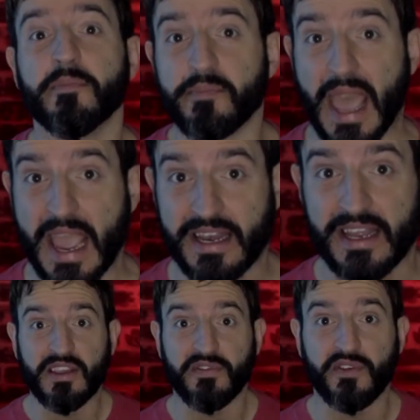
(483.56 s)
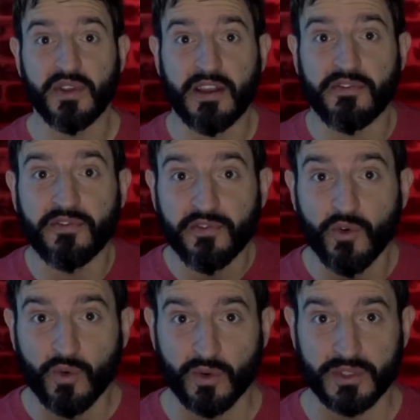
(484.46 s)
bad if you get
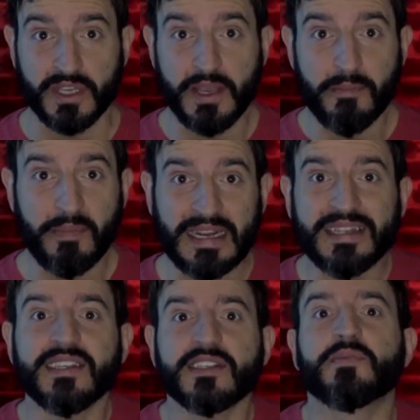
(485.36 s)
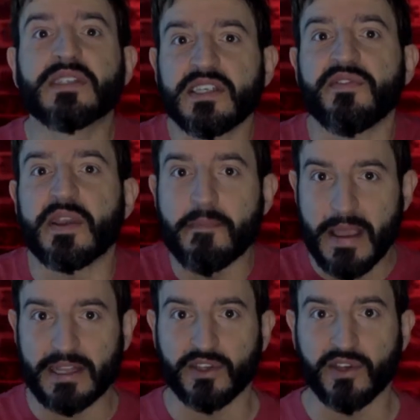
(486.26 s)
fooled by this specific
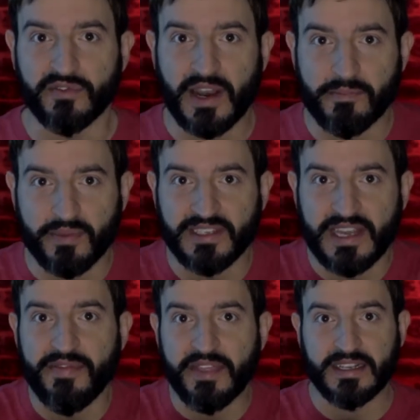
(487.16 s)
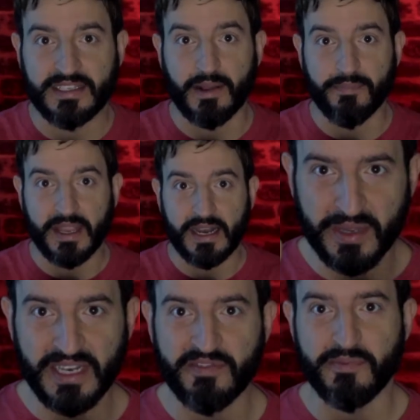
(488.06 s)
method of like presenting something. Like,
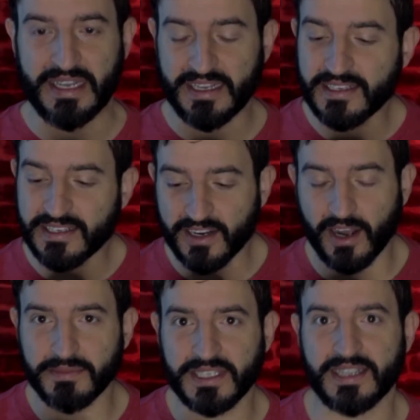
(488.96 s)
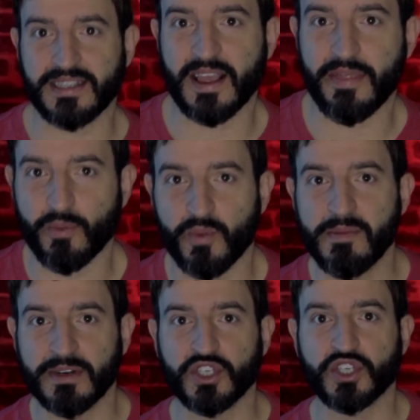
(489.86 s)
believe me, this is a concept that we
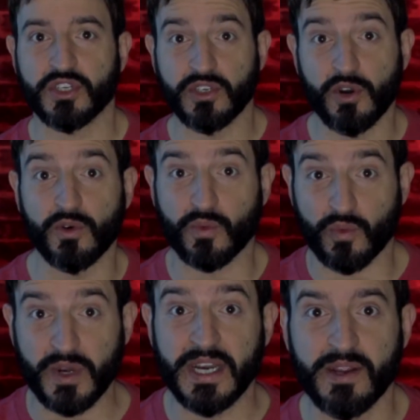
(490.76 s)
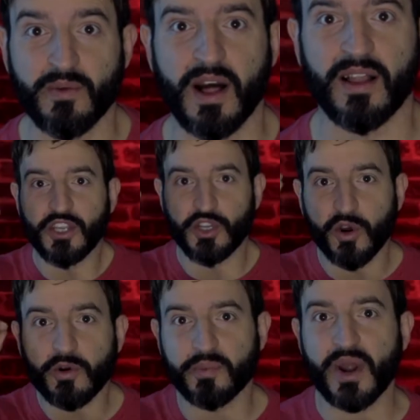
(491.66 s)
magicians know really well.
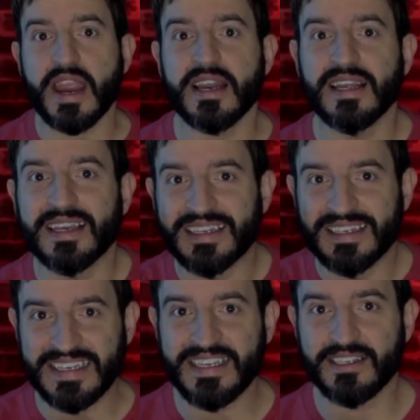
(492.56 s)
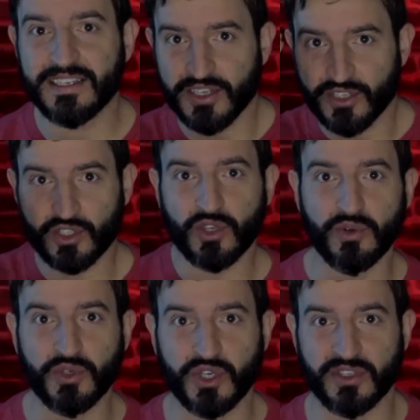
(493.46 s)
Your brain needs
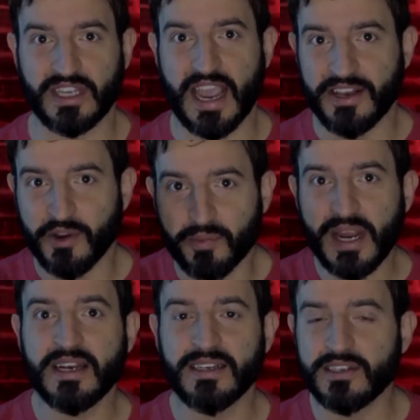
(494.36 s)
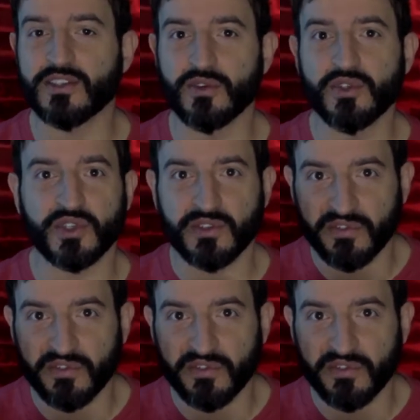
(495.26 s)
solutions solutions and your brain needs solutions